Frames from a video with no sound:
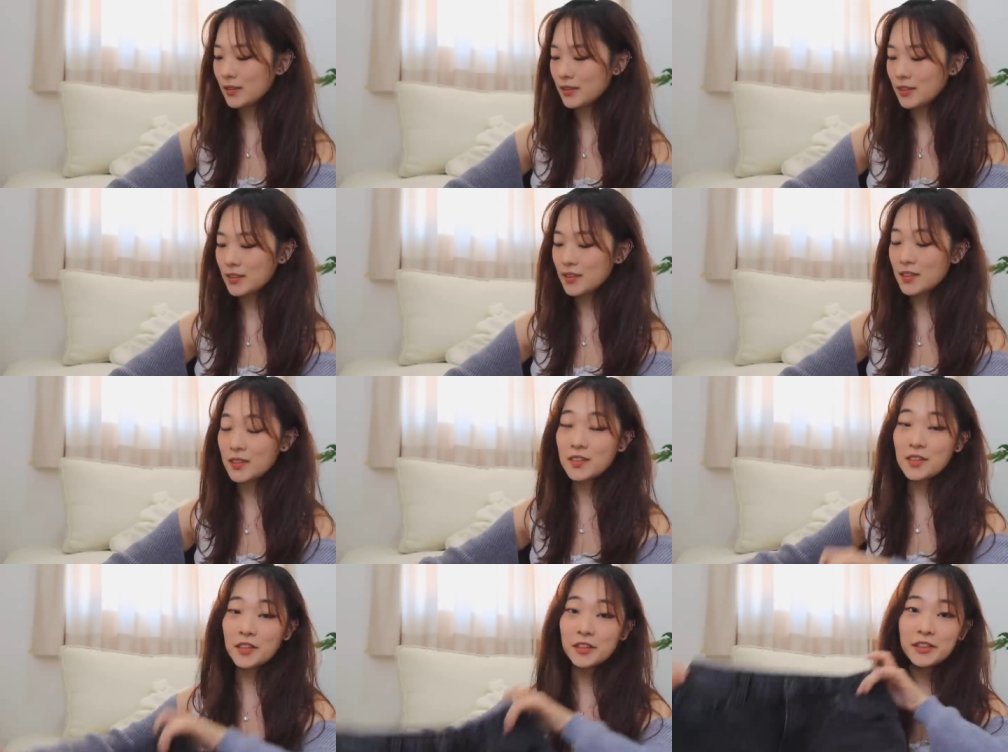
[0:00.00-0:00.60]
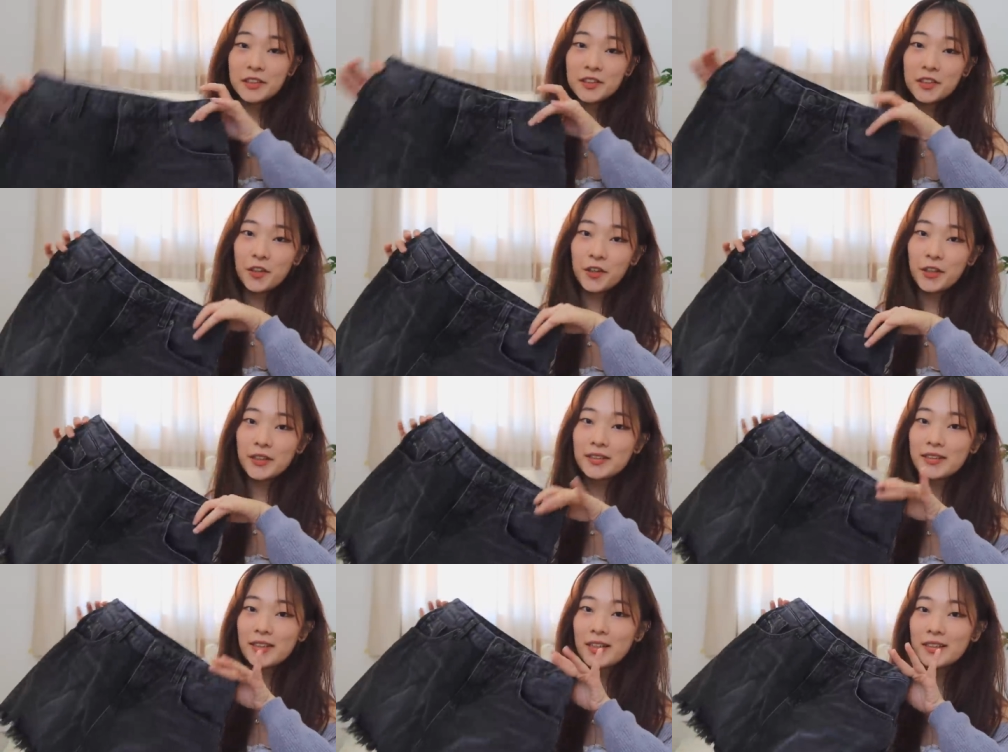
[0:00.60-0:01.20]
This is a
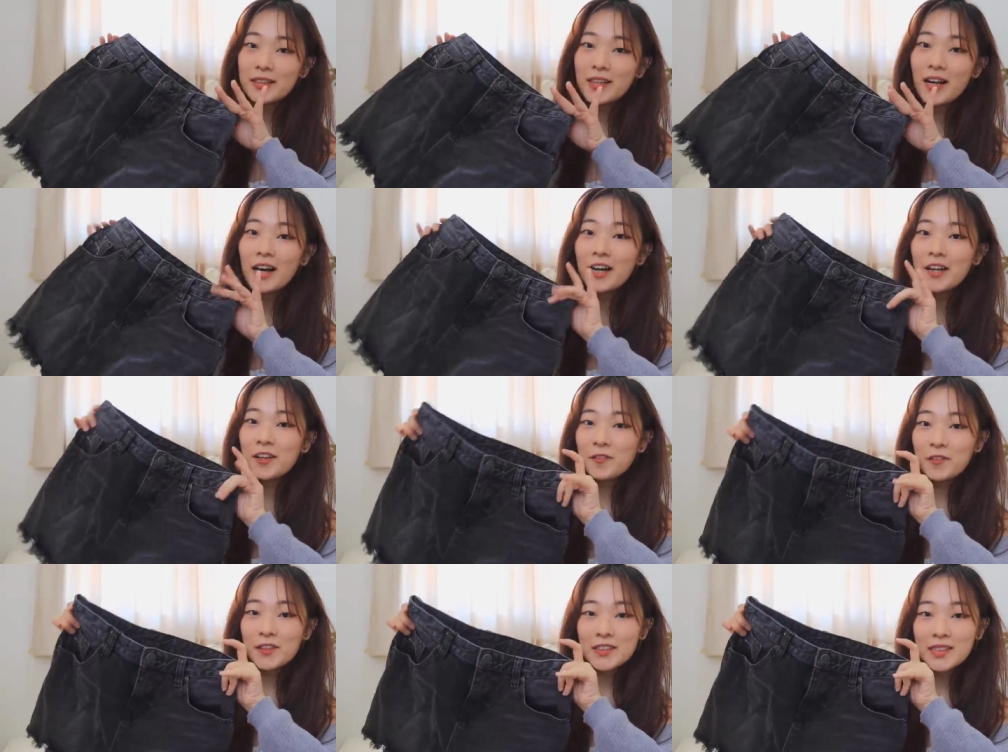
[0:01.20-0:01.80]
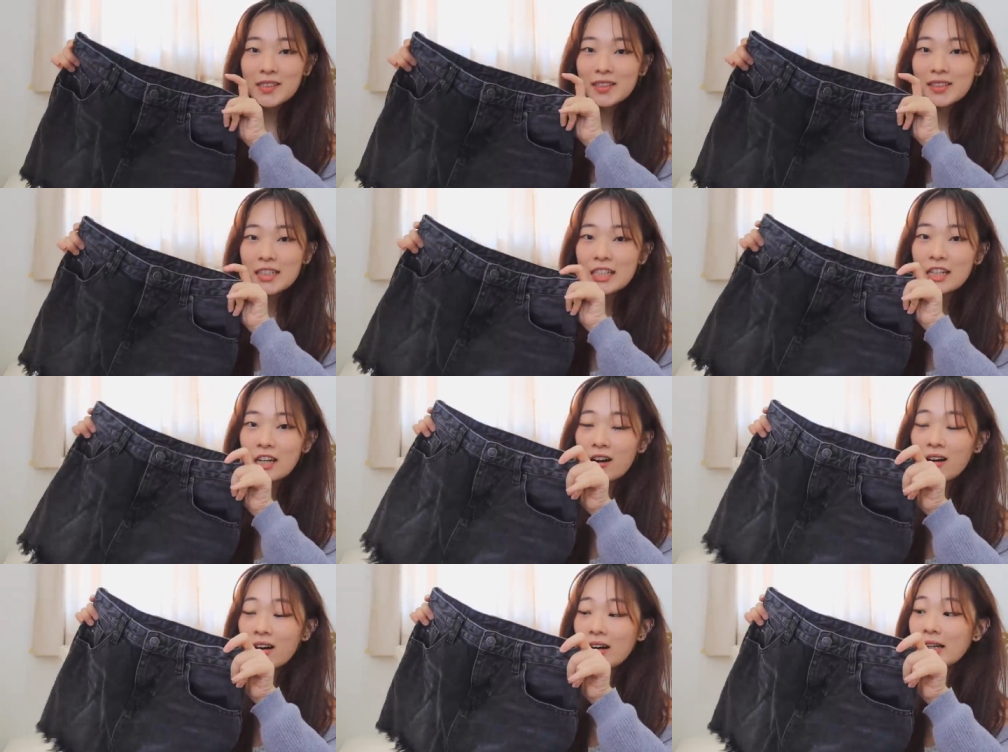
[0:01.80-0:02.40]
skirt that I recently
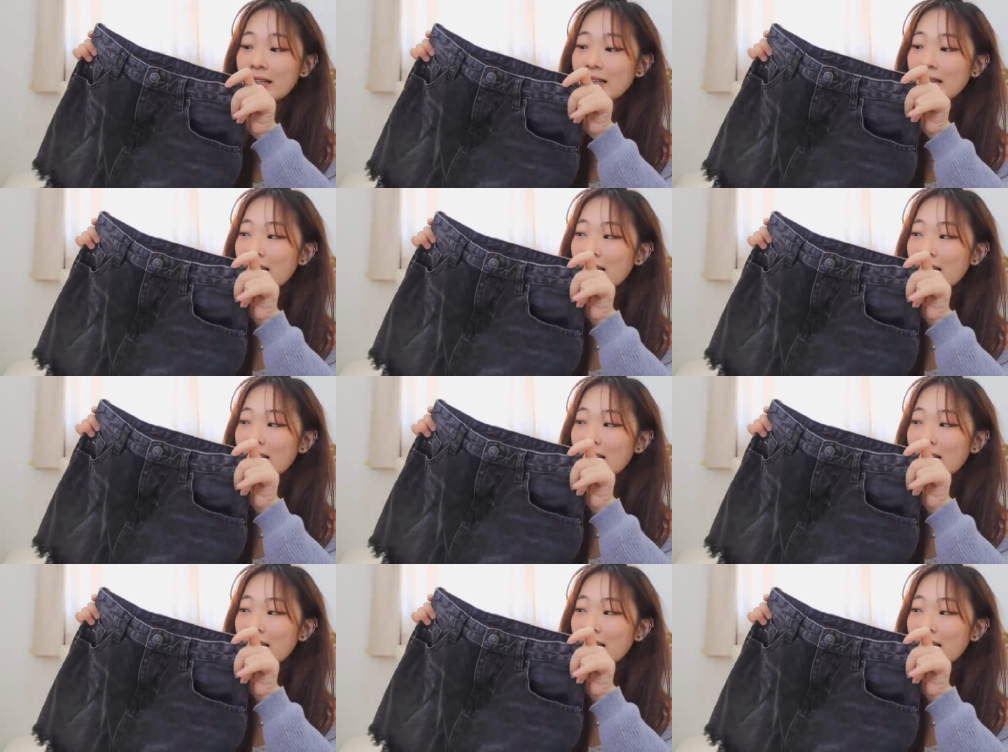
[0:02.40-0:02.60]
got